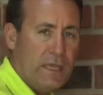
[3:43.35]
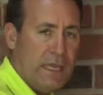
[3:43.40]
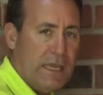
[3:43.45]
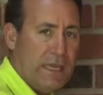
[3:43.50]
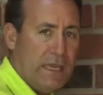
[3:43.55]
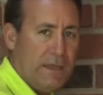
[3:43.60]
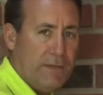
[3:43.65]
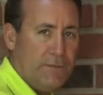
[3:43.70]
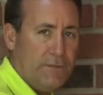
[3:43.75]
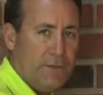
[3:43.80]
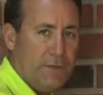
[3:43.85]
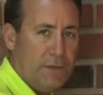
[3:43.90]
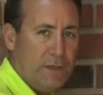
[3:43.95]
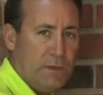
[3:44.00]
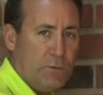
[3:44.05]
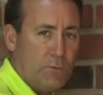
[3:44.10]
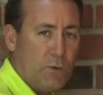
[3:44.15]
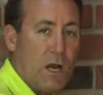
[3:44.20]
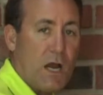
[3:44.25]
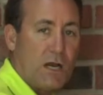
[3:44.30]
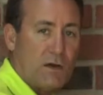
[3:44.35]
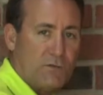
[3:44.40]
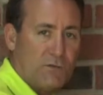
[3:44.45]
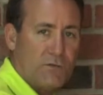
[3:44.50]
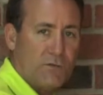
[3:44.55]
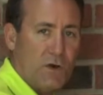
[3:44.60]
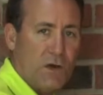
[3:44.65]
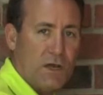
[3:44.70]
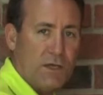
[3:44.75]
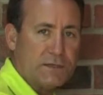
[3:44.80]
and the rock
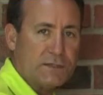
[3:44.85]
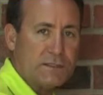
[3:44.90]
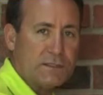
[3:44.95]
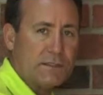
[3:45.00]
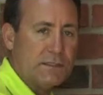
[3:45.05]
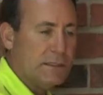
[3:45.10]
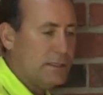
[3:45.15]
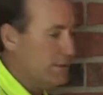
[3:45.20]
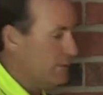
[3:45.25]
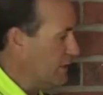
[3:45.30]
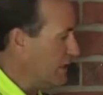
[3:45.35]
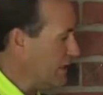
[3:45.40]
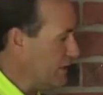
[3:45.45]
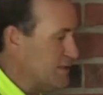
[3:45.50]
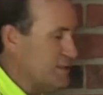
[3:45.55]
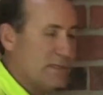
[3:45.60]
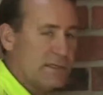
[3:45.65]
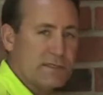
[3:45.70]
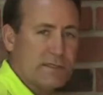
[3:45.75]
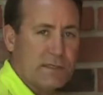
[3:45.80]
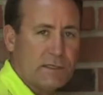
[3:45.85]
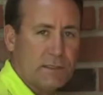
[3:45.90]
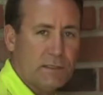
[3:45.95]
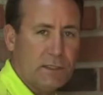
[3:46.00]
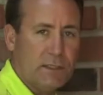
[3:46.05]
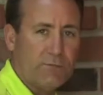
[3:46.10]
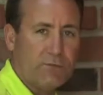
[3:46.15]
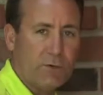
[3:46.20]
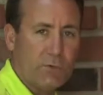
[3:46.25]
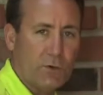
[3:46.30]
front that exists in the
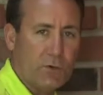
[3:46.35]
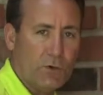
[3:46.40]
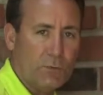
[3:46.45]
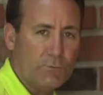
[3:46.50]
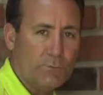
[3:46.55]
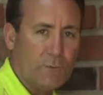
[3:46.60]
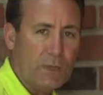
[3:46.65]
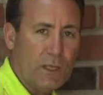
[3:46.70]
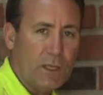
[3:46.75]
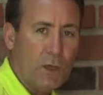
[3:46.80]
living room.